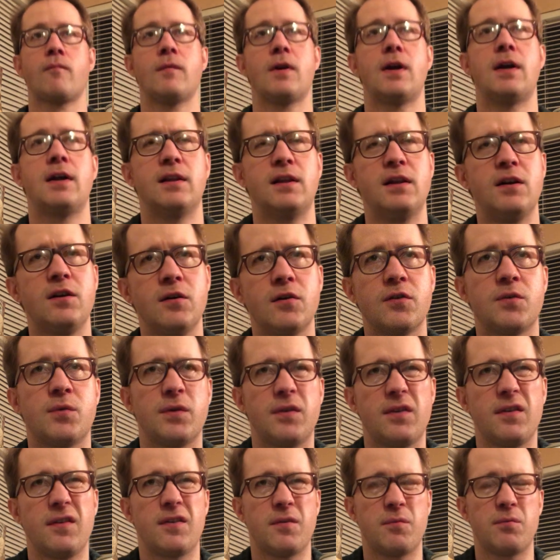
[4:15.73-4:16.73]
And lingers
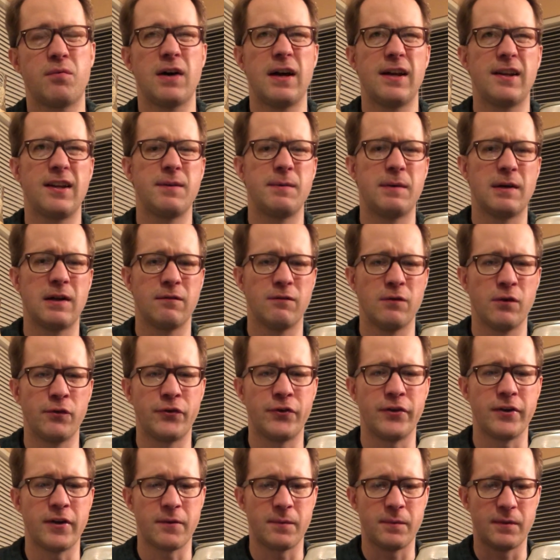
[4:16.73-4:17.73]
with a surprising amount of
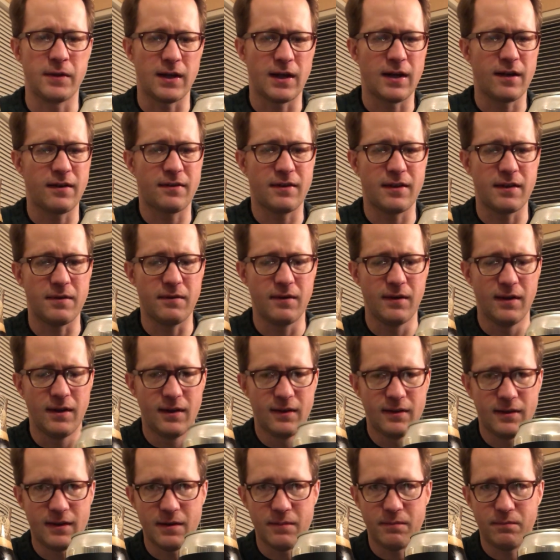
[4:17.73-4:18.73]
roastiness, but I guess they
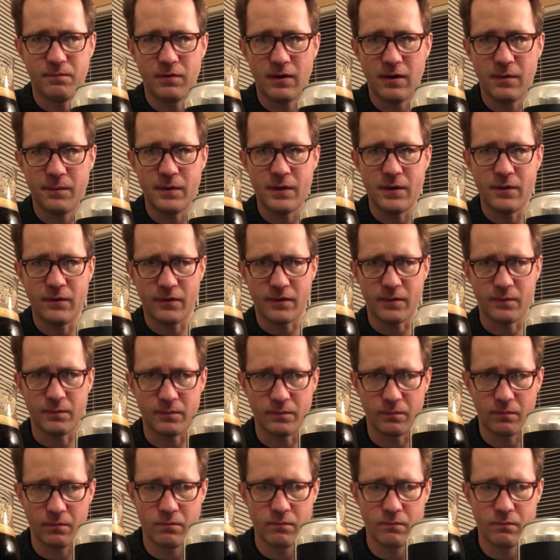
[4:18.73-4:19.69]
probably use some...